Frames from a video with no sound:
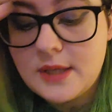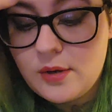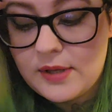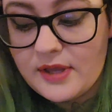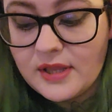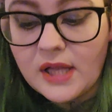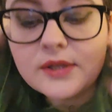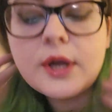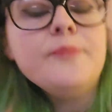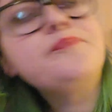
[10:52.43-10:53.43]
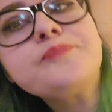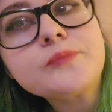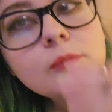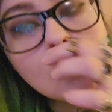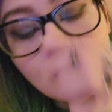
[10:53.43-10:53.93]
so I think that's good.
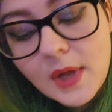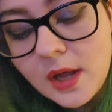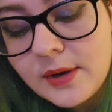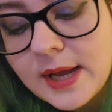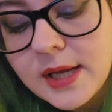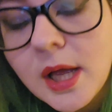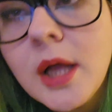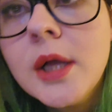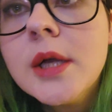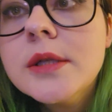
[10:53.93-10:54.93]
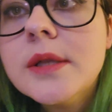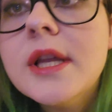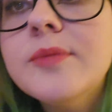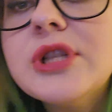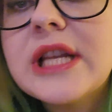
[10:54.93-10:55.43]
Okay, so
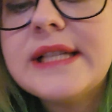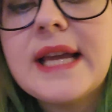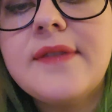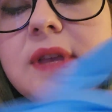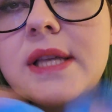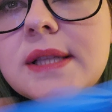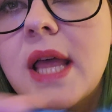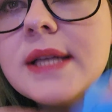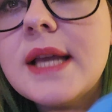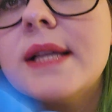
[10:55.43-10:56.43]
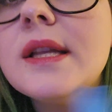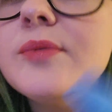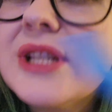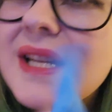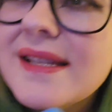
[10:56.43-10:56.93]
then I'm just gonna take this latex. And
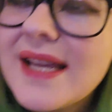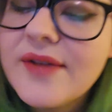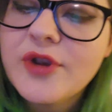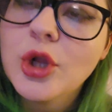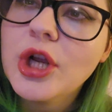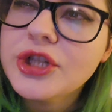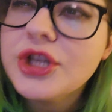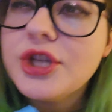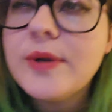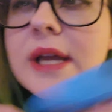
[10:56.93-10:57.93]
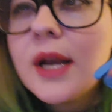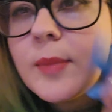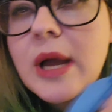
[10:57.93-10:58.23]
I'm just gonna see if you're allergic to it, and